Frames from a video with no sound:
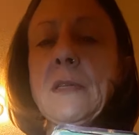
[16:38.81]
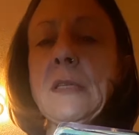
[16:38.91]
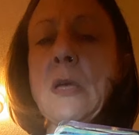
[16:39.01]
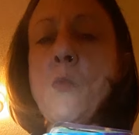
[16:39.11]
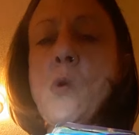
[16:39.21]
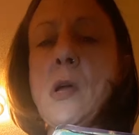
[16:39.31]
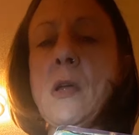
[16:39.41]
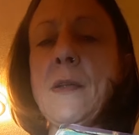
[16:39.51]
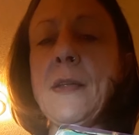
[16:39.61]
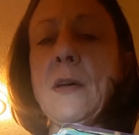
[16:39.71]

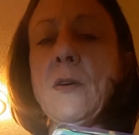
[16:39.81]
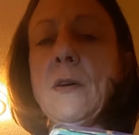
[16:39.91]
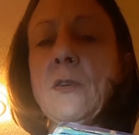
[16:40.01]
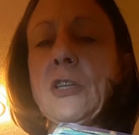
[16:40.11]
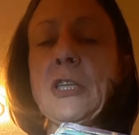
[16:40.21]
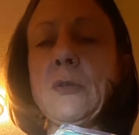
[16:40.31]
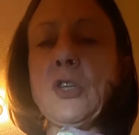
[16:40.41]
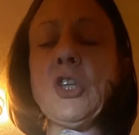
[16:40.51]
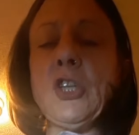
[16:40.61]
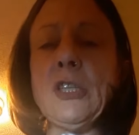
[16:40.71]
Someone, or
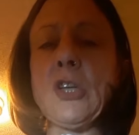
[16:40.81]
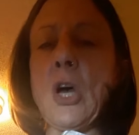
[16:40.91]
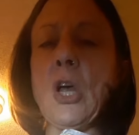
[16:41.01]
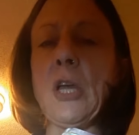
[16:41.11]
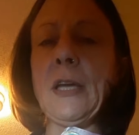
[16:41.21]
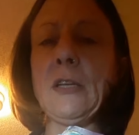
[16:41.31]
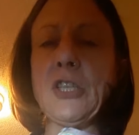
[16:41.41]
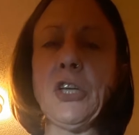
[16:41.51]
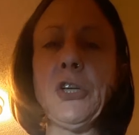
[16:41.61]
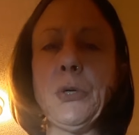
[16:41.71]
she's calling
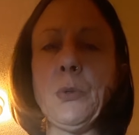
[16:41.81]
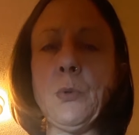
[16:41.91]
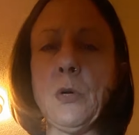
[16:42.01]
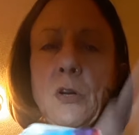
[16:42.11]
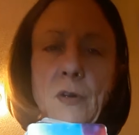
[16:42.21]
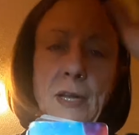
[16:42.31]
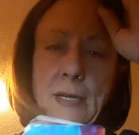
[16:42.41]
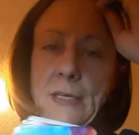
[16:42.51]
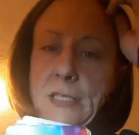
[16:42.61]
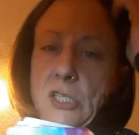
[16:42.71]
to you, all
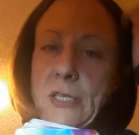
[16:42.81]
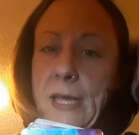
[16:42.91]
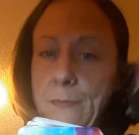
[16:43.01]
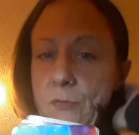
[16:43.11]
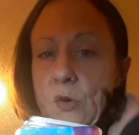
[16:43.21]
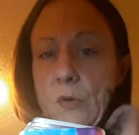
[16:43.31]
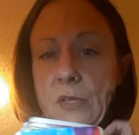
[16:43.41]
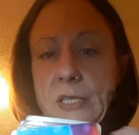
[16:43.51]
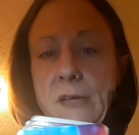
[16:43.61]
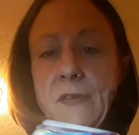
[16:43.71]
right? Because it just came through on
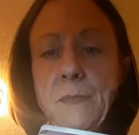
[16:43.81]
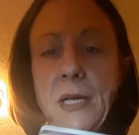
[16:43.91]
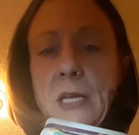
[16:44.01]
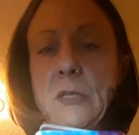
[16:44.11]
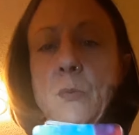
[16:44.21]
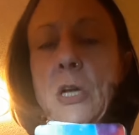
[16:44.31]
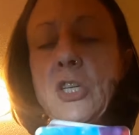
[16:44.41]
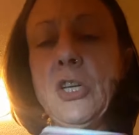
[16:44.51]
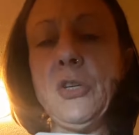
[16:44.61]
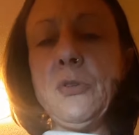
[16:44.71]
the TV. My kid's
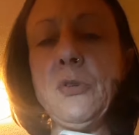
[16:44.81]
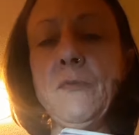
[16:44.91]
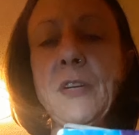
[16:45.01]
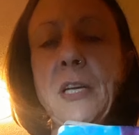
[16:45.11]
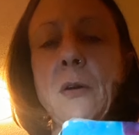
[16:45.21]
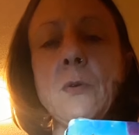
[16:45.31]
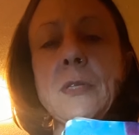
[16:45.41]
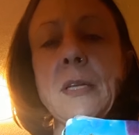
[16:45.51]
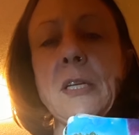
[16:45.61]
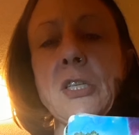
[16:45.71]
watching YouTube
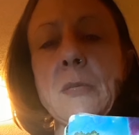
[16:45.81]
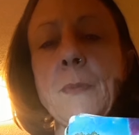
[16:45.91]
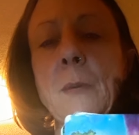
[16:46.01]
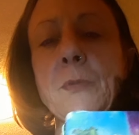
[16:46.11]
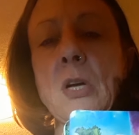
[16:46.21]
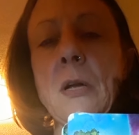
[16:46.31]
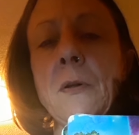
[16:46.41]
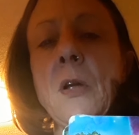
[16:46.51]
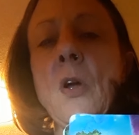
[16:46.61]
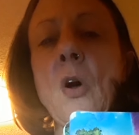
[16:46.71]
videos, and it just popped
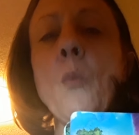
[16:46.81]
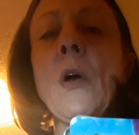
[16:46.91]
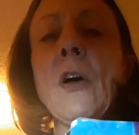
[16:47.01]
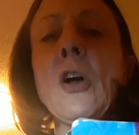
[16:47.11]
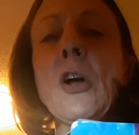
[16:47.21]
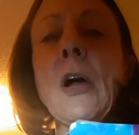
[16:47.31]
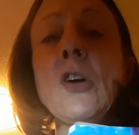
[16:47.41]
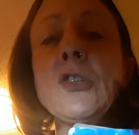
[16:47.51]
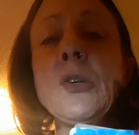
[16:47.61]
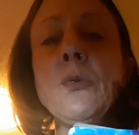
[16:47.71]
on one of her
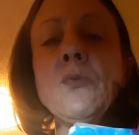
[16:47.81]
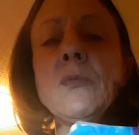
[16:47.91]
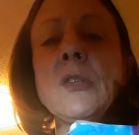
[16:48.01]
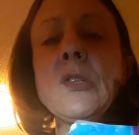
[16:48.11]
cartoons.